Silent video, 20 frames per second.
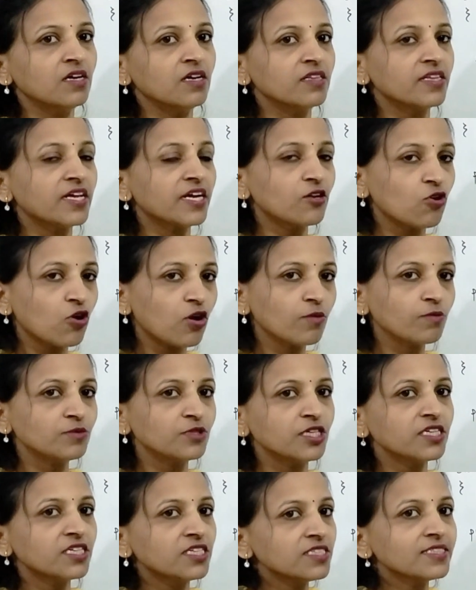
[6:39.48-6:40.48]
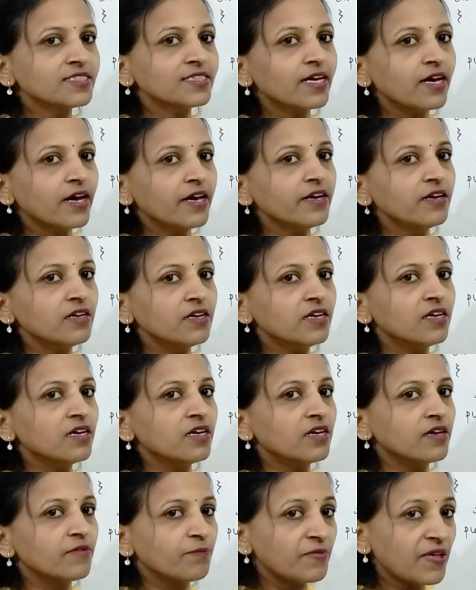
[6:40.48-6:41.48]
that object is there,
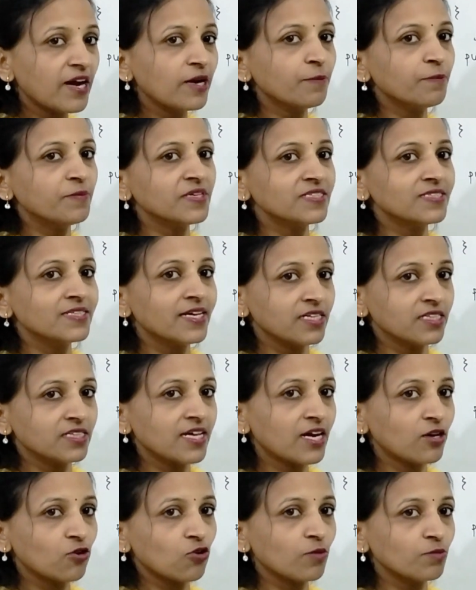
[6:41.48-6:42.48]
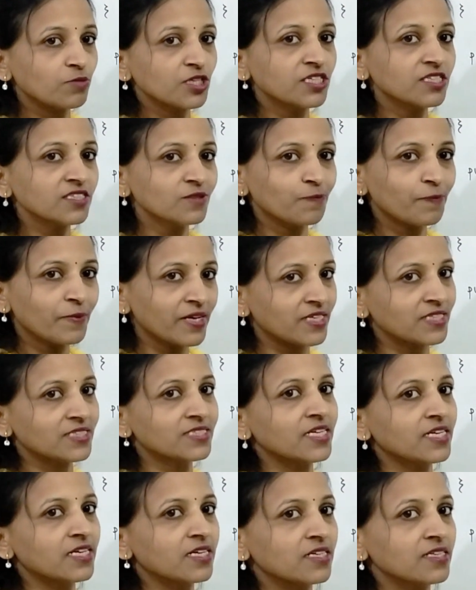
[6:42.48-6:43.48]
that means that object is
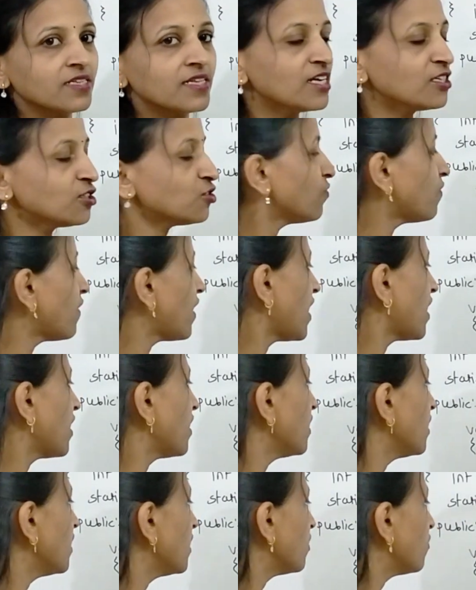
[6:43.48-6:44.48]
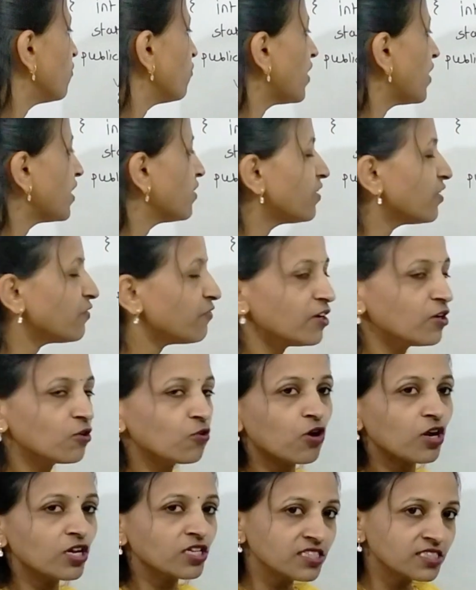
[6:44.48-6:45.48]
present. That's why whenever we will
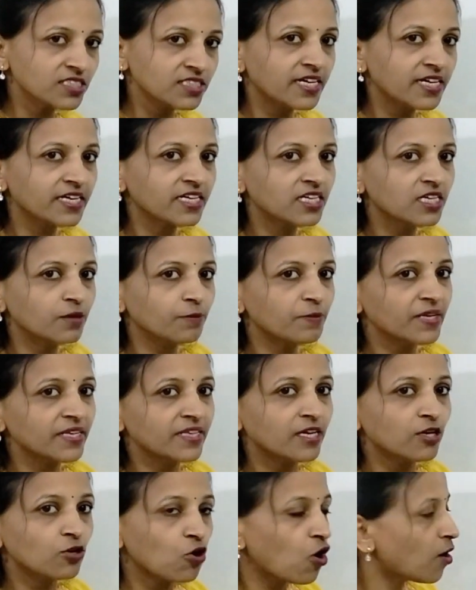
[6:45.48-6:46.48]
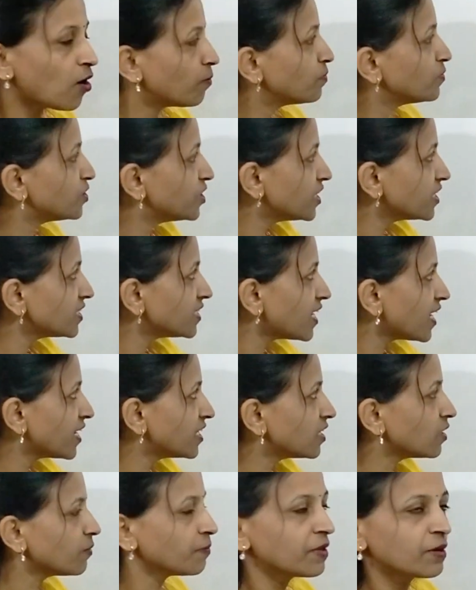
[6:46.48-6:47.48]
call this set number, that object's
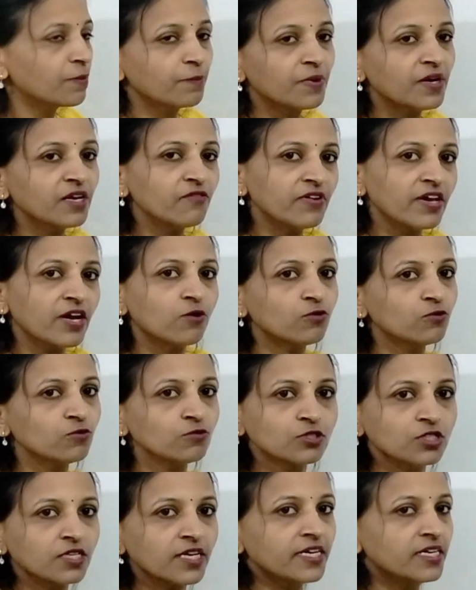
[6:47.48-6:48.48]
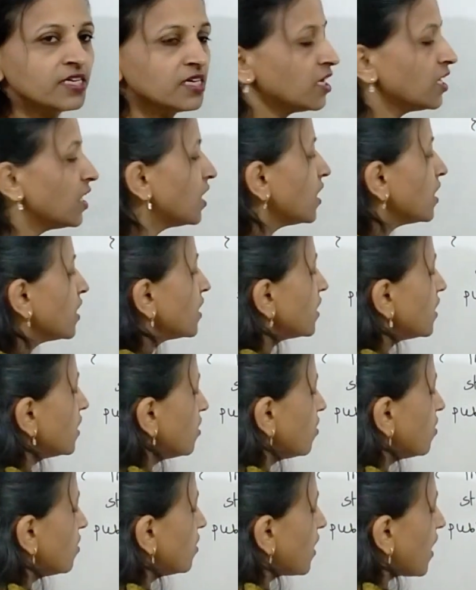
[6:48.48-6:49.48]
item number we have to set.
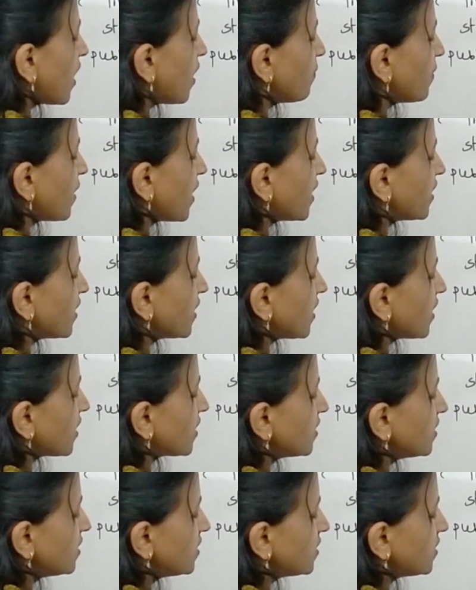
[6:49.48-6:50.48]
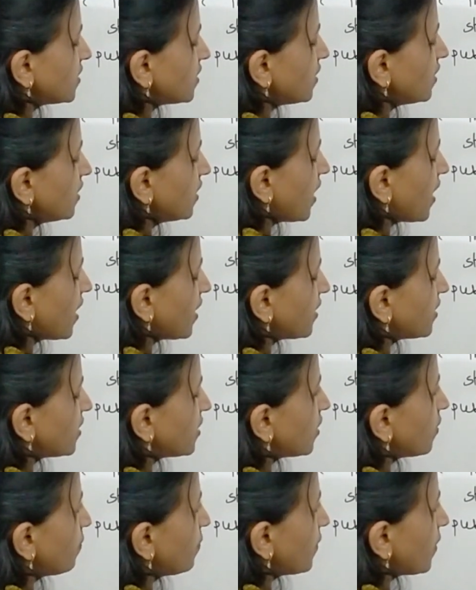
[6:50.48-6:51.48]
Here I am writing like this. See,
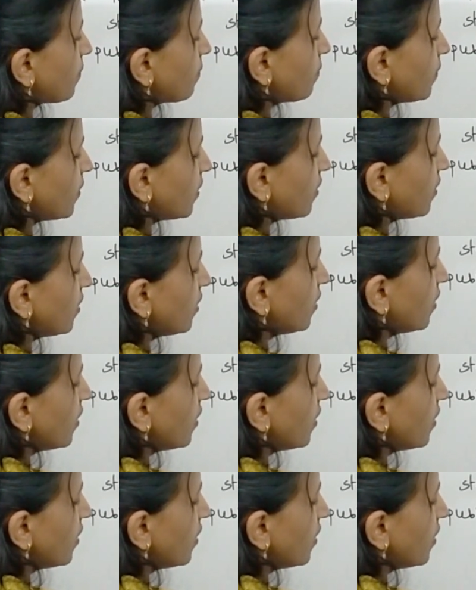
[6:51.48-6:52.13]
item number